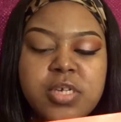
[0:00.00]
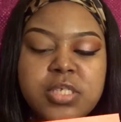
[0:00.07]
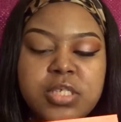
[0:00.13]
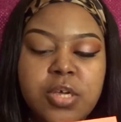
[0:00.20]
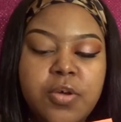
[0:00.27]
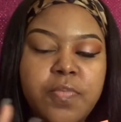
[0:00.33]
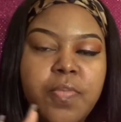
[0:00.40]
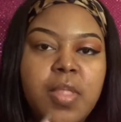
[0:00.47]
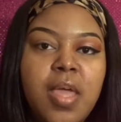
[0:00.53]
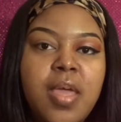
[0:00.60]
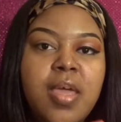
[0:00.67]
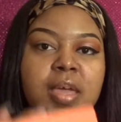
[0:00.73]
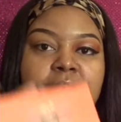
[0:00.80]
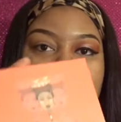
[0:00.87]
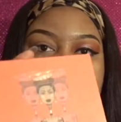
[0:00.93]
So
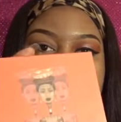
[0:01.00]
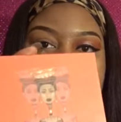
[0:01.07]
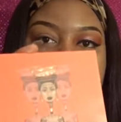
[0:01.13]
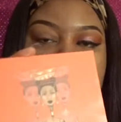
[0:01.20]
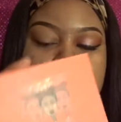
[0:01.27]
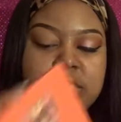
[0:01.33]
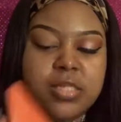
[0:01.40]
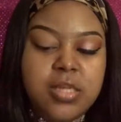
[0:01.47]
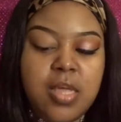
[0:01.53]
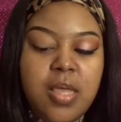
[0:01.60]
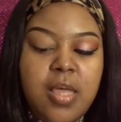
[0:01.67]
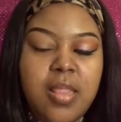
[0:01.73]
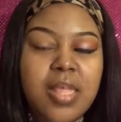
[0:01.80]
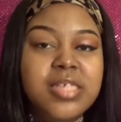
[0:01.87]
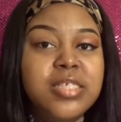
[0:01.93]
yes, that's
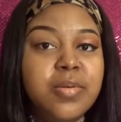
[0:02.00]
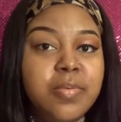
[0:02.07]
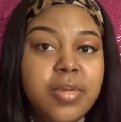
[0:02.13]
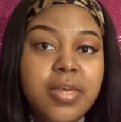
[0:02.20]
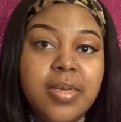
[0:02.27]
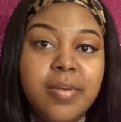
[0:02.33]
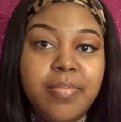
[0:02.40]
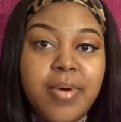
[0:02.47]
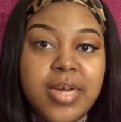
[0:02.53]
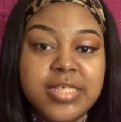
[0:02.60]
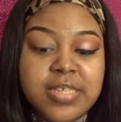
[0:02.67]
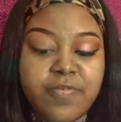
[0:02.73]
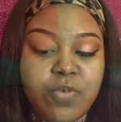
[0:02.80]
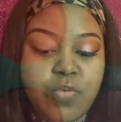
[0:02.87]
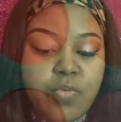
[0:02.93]
that's a really good price if you